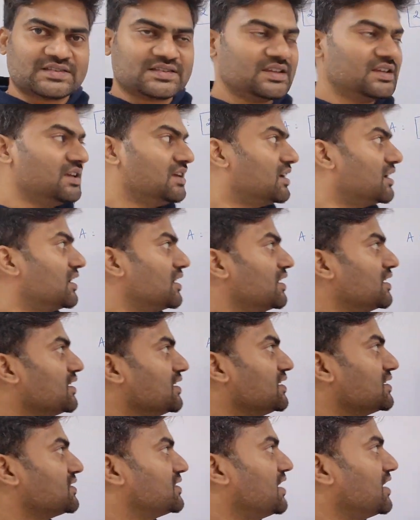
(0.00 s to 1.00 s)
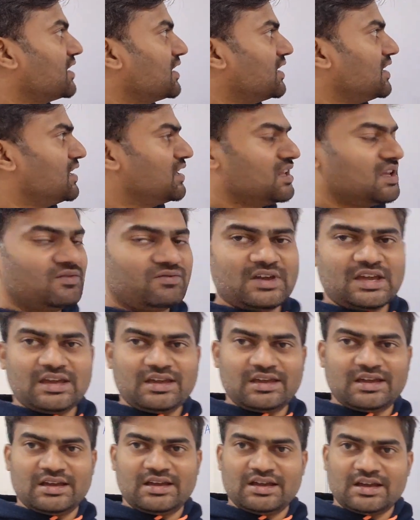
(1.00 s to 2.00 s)
see, is there any
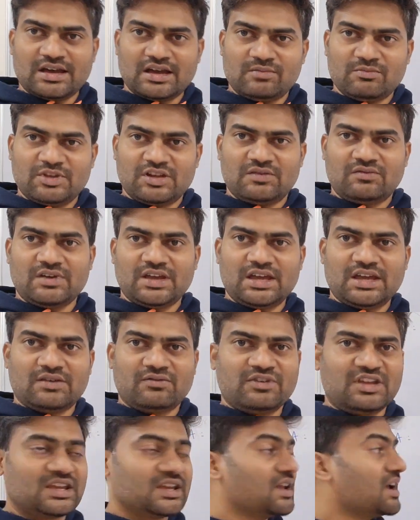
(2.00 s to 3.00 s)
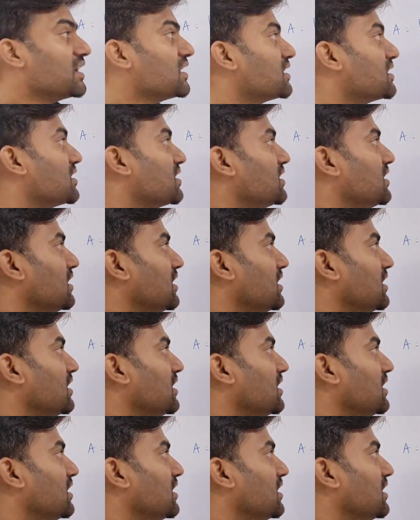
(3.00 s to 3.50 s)
way, where we get